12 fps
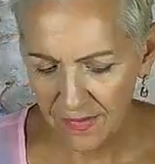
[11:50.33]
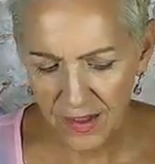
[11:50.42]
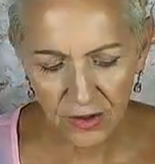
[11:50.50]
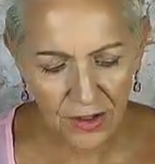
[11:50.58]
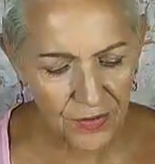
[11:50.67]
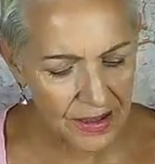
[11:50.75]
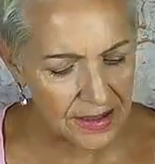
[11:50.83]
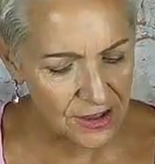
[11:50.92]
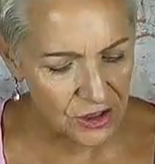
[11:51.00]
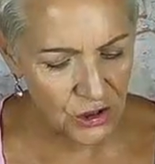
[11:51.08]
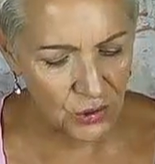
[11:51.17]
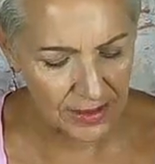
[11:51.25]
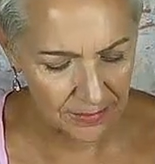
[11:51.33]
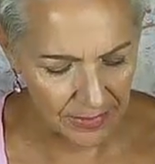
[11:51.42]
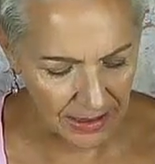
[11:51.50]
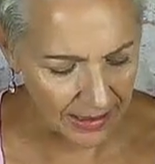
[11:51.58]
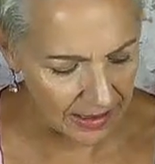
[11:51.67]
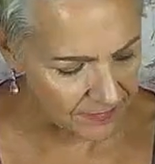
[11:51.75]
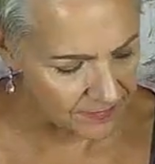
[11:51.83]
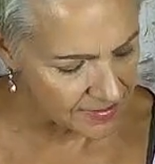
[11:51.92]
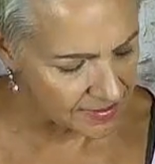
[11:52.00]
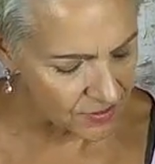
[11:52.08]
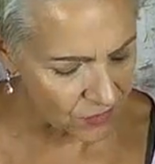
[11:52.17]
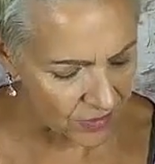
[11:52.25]
The only thing it's doing, my loves,
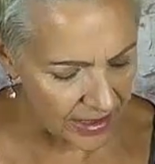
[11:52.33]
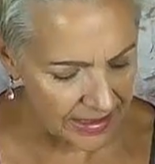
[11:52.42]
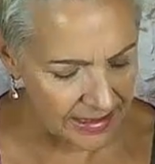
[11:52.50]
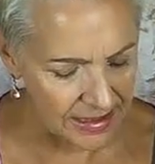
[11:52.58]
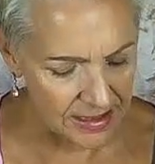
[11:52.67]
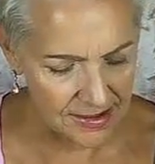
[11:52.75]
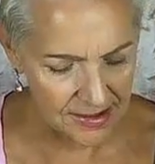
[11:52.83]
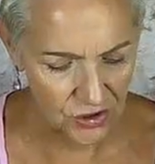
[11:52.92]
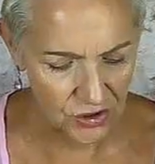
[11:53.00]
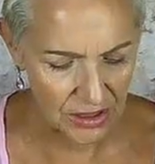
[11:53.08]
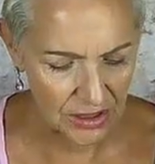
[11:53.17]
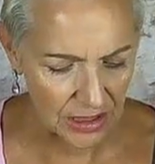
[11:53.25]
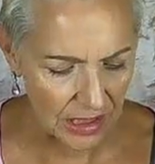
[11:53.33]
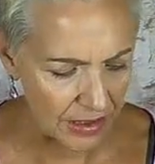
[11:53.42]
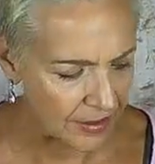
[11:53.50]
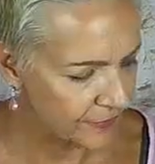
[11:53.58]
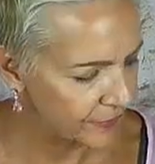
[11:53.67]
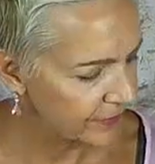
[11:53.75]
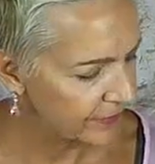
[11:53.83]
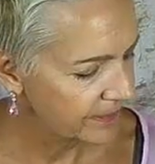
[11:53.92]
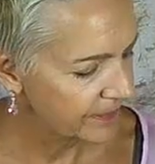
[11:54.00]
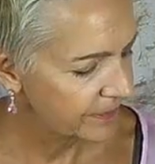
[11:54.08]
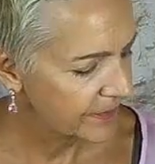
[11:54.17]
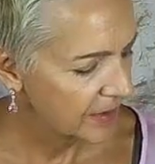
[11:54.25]
is creating indecision in your life.
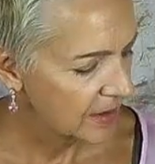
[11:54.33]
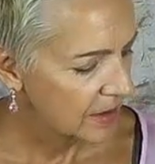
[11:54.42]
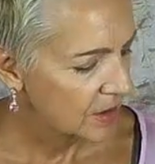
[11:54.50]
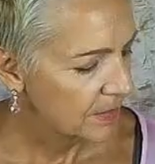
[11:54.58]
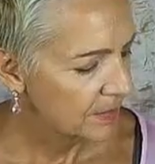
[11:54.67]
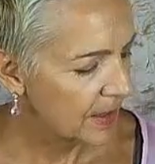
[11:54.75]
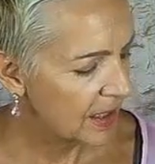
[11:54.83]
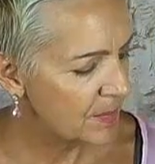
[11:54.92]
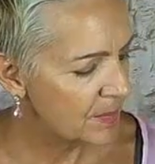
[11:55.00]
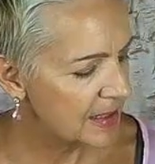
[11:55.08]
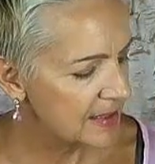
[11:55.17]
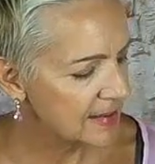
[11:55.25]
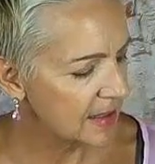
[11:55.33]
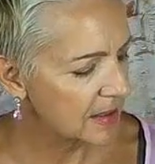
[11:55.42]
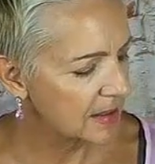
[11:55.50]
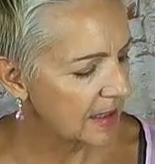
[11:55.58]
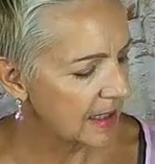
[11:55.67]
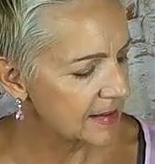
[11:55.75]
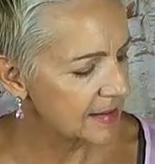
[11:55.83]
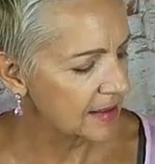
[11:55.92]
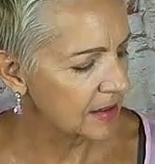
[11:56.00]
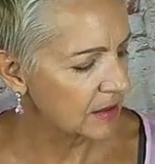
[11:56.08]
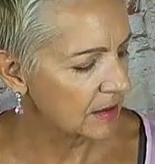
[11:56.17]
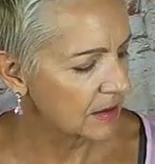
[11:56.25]
Maybe
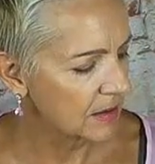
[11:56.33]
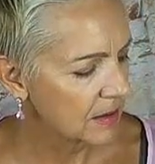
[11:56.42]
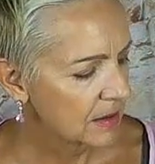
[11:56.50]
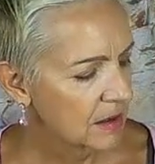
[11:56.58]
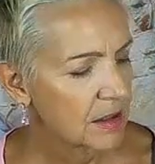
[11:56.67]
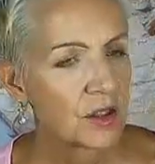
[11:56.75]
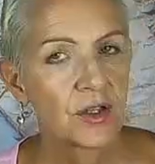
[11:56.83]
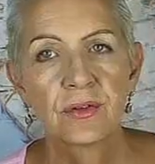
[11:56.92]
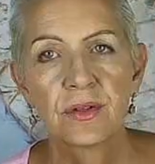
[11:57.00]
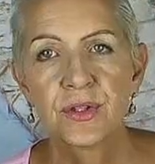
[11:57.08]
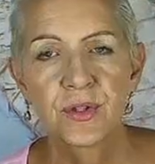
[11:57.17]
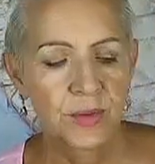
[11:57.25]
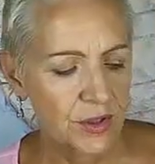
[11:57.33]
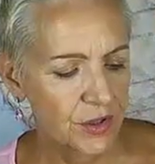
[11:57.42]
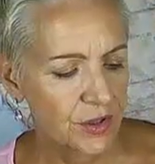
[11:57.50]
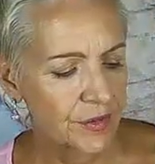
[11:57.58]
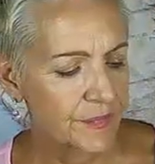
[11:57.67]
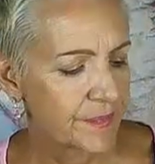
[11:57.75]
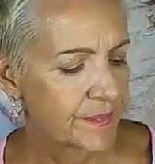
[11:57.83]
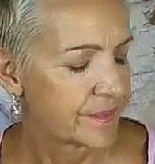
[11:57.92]
second-guessing your intuition.